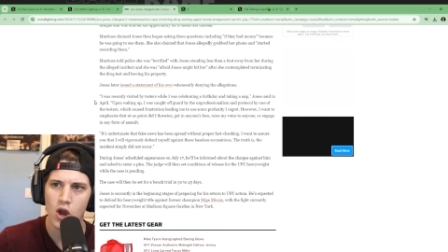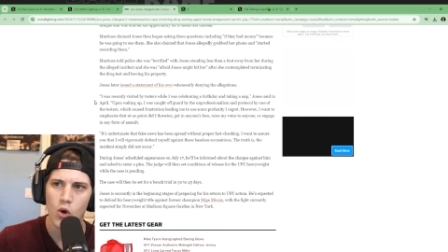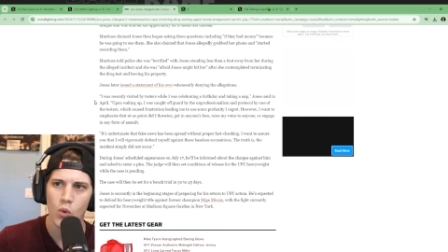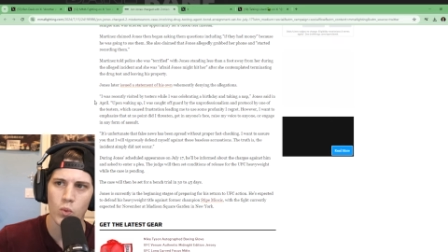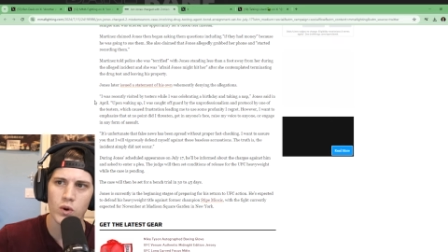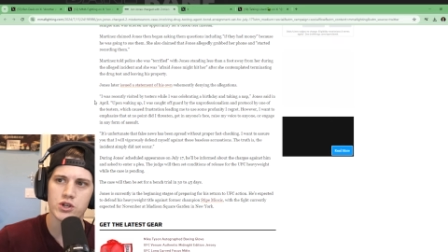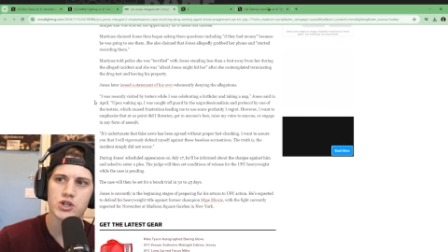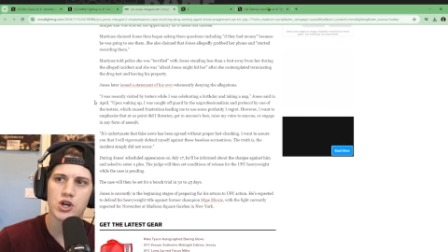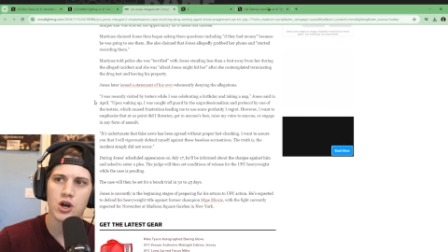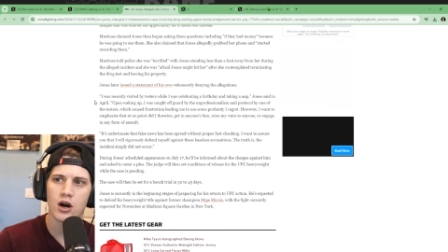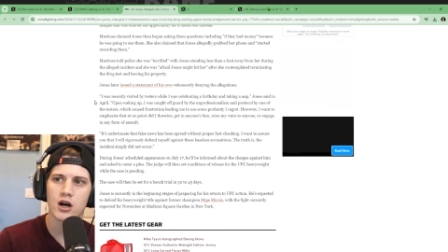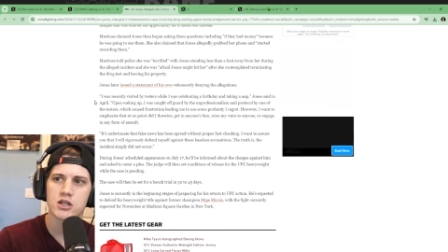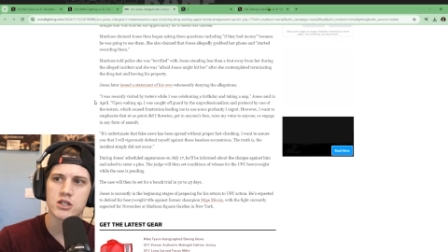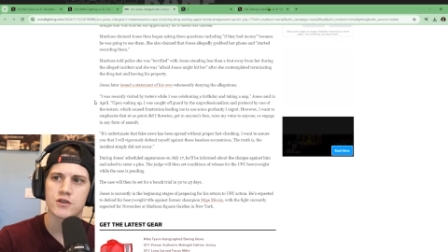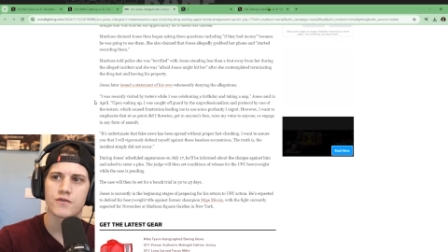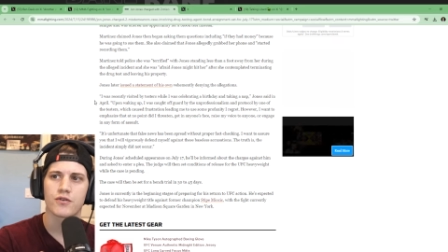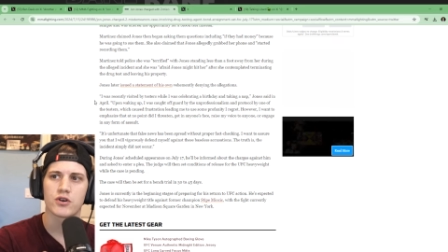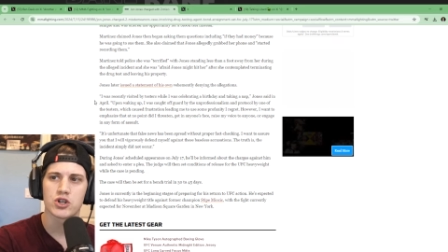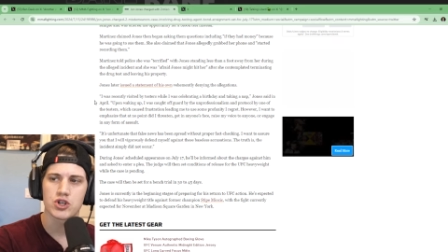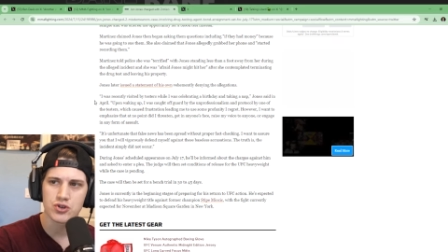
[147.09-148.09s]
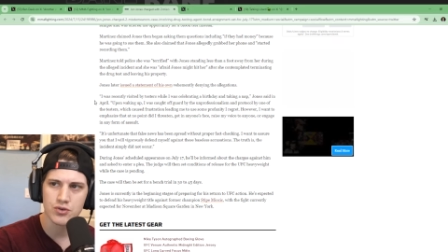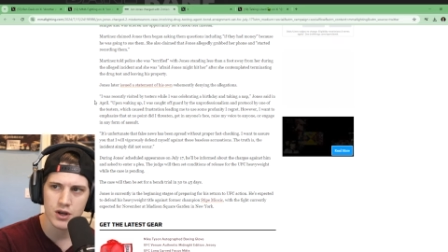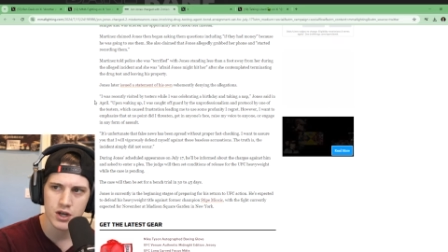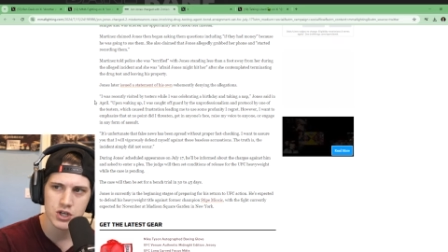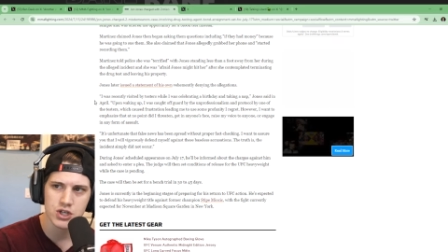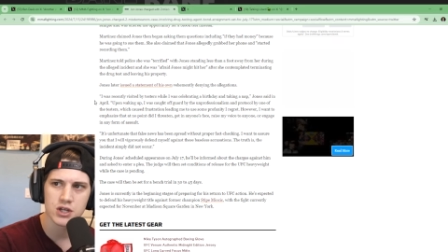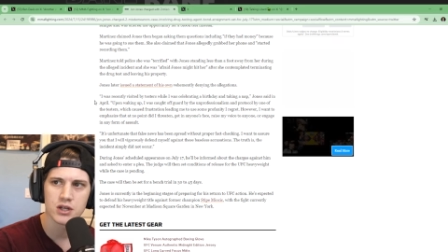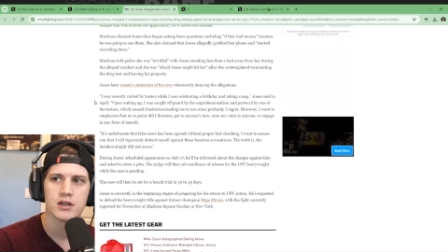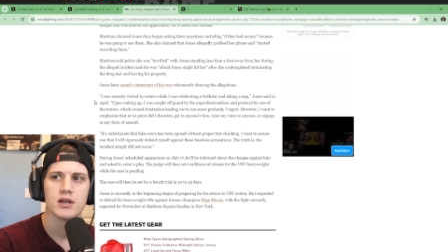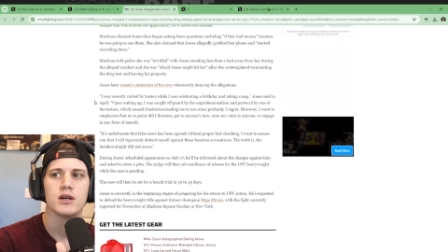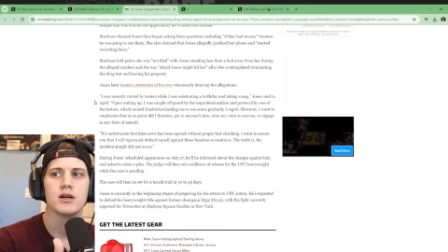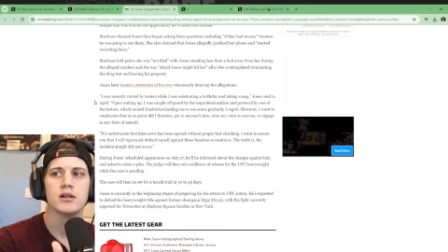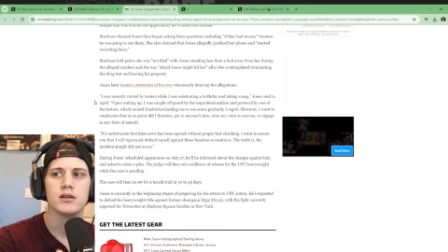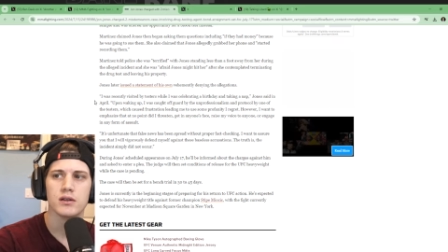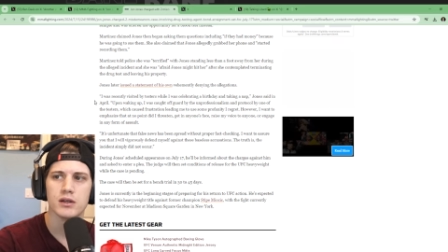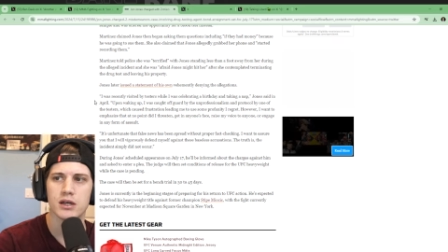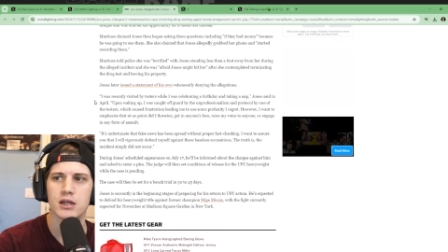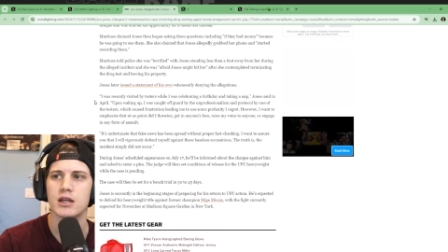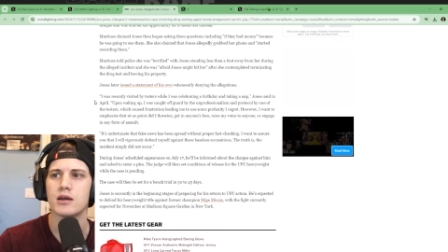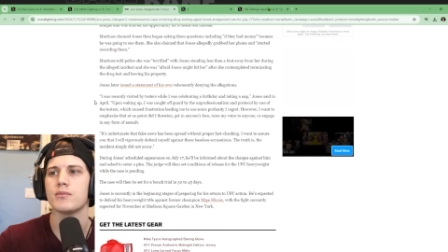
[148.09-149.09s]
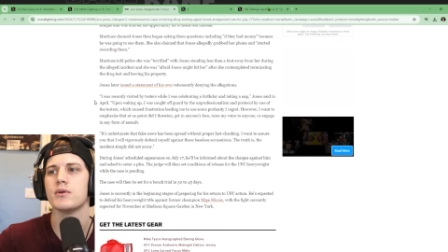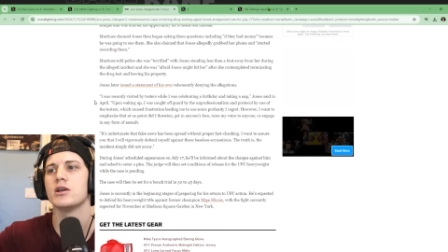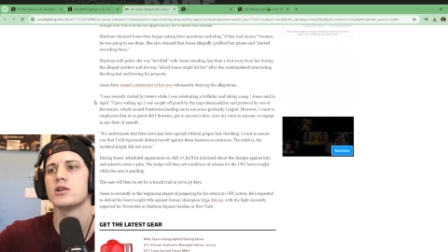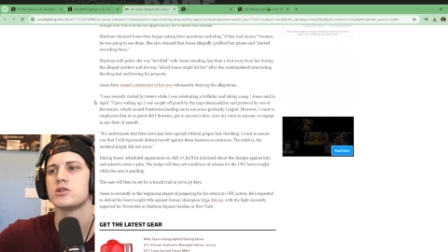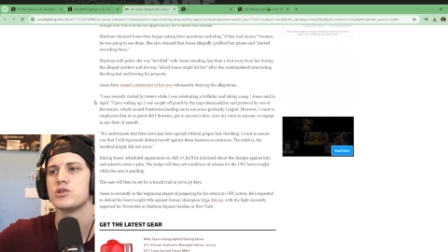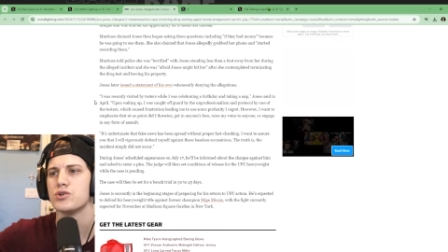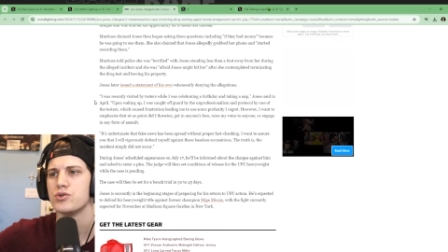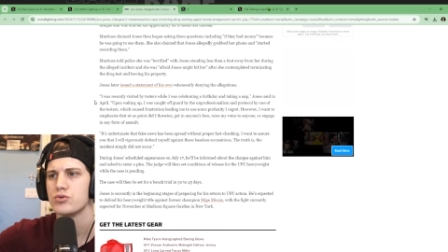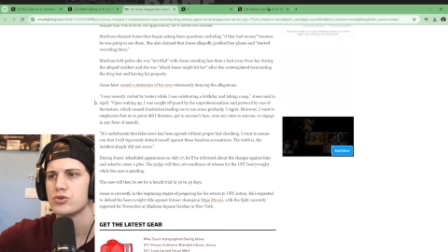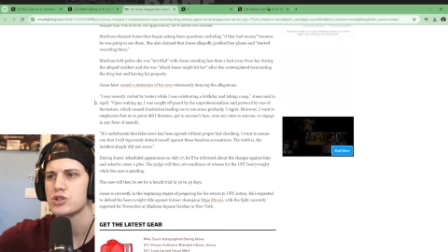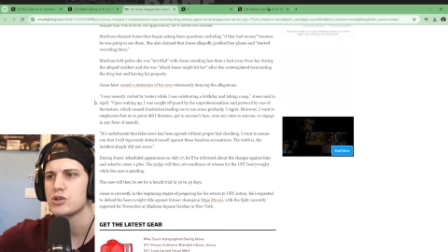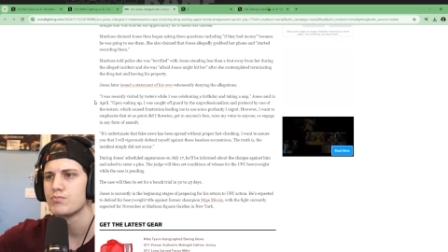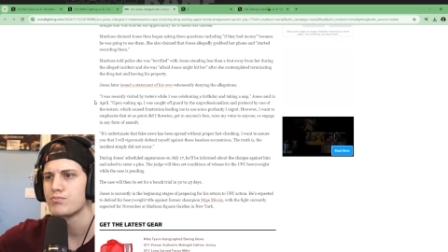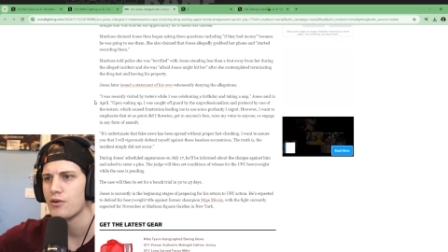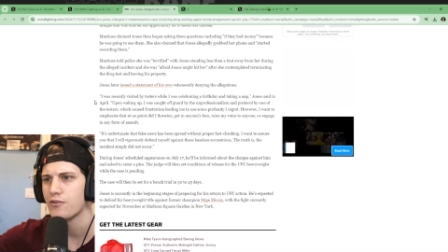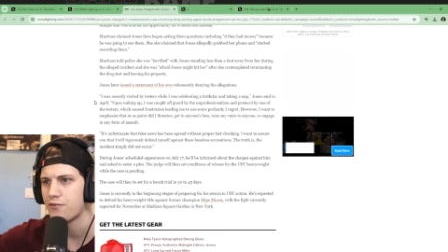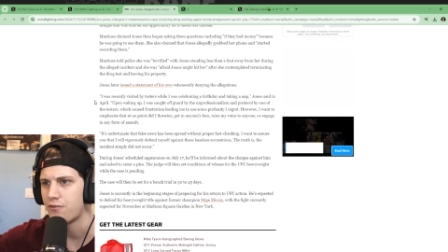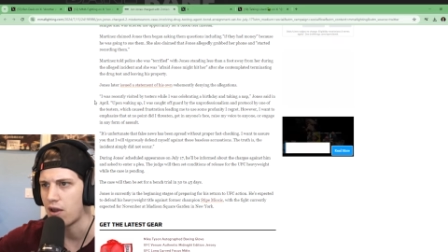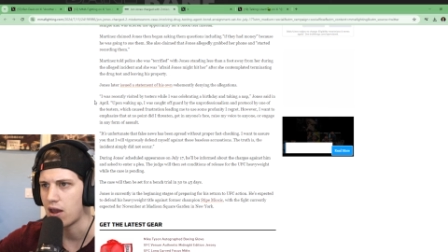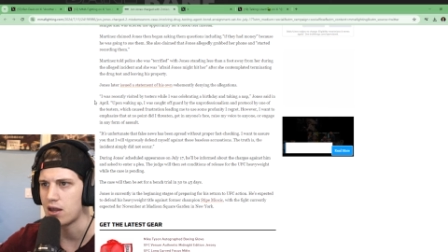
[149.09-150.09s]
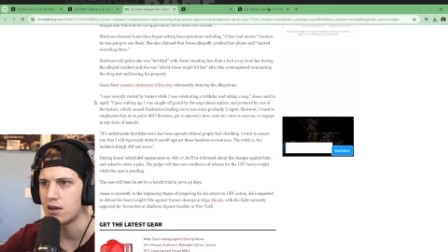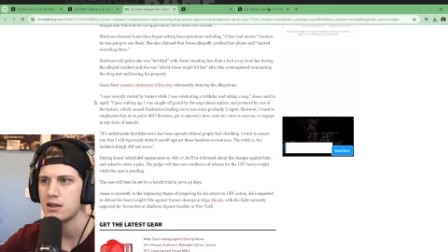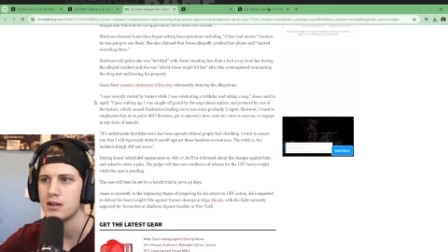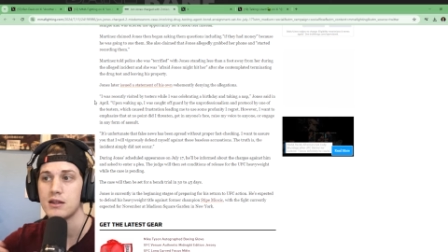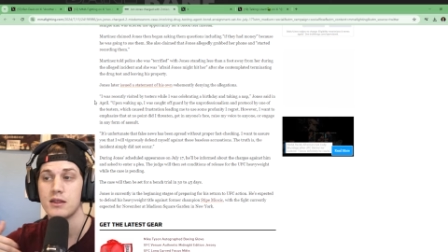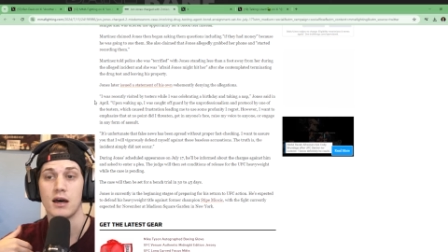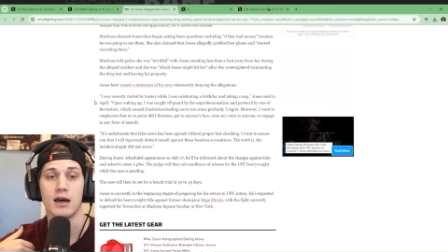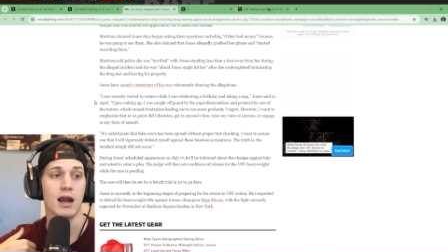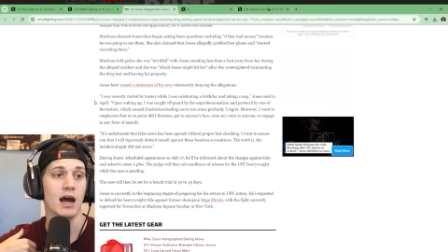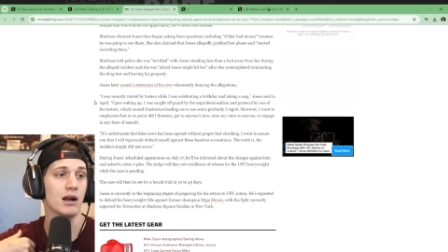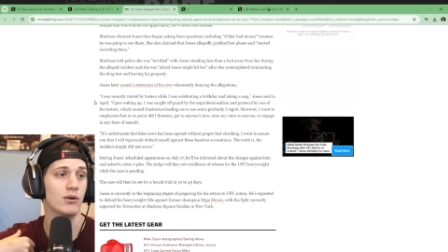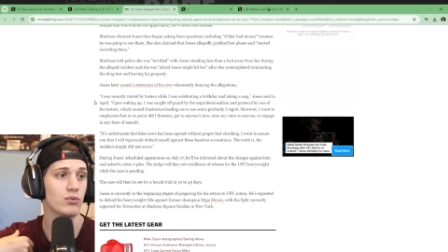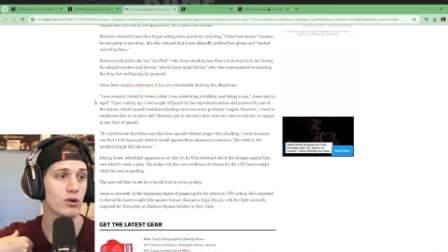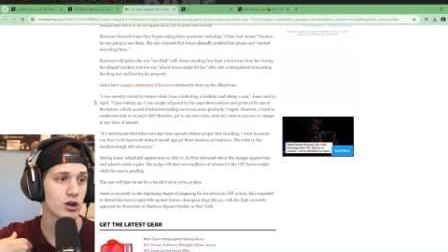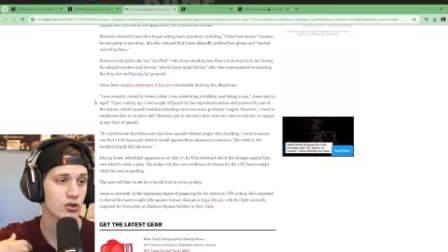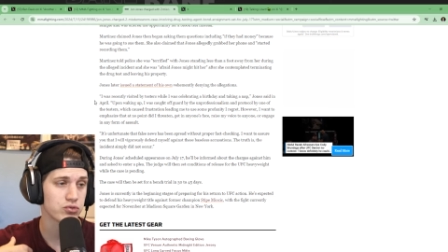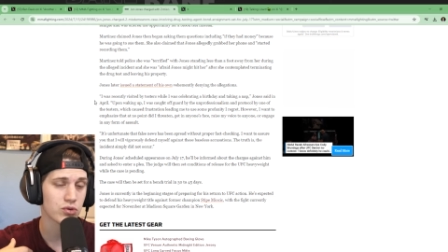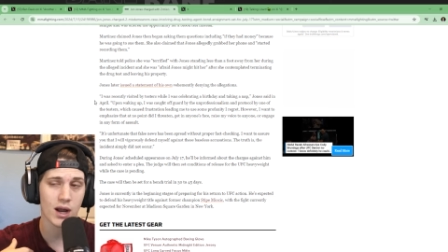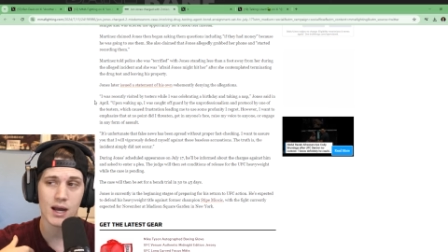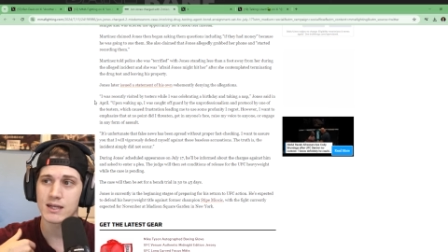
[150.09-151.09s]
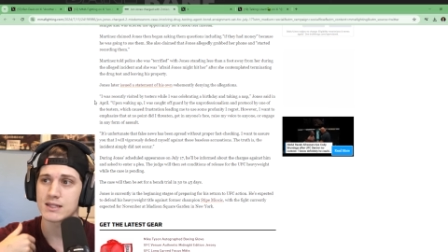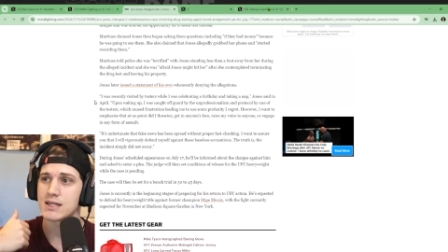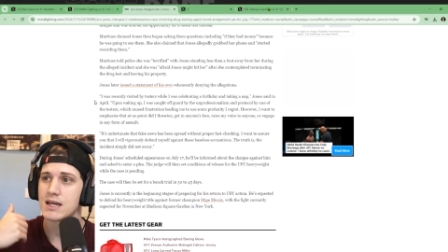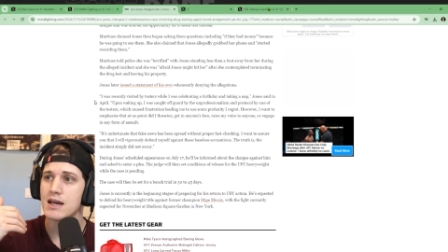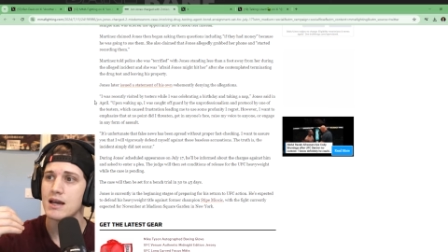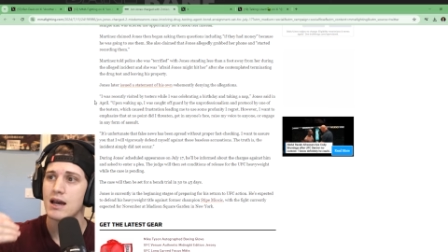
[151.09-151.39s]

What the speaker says: which caused frustration, leading me to use some profanity that I regret.